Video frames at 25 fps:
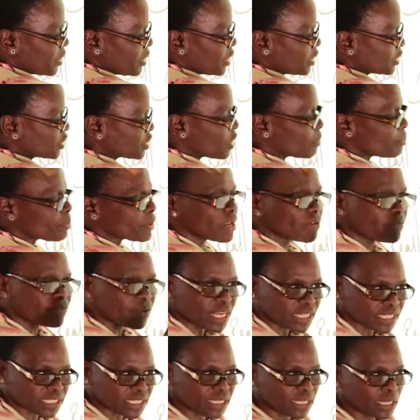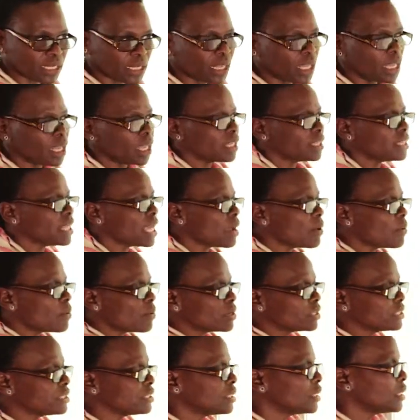So previously, they
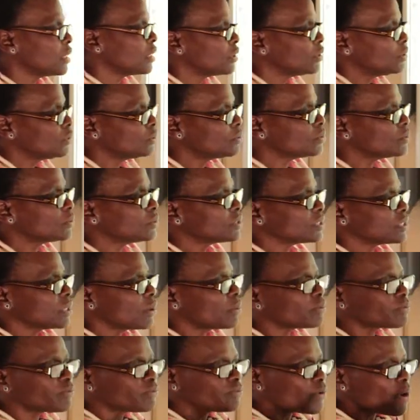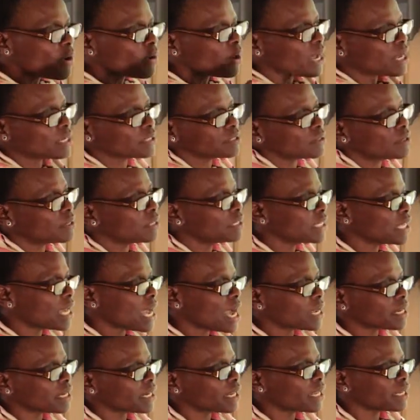would focus on the
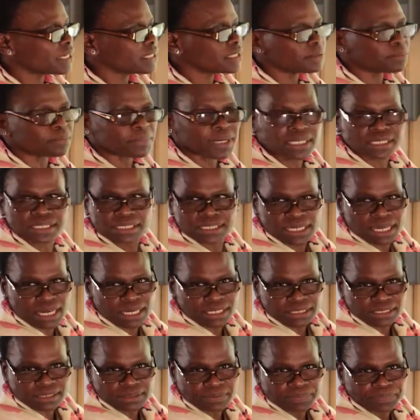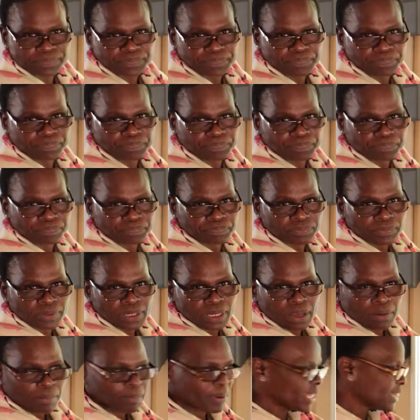aggregate demand side.
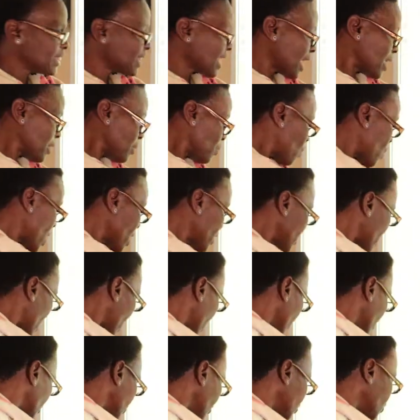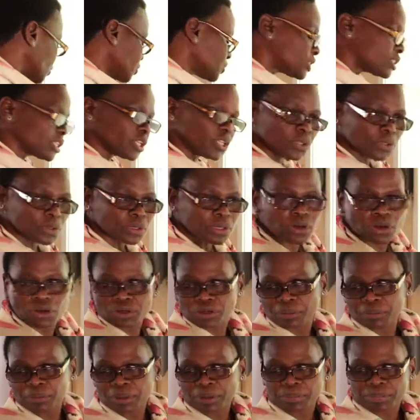But then when they introduced the new
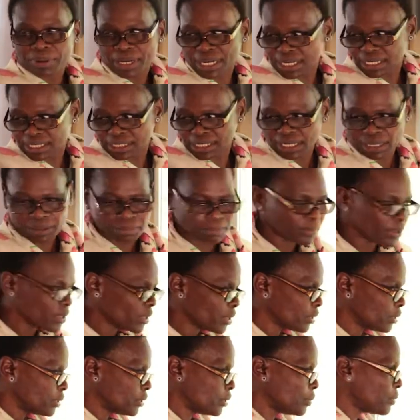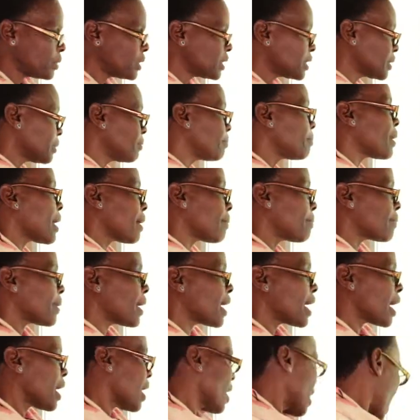economic paradigm, you will
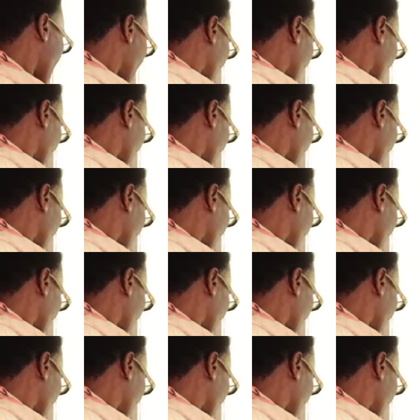remember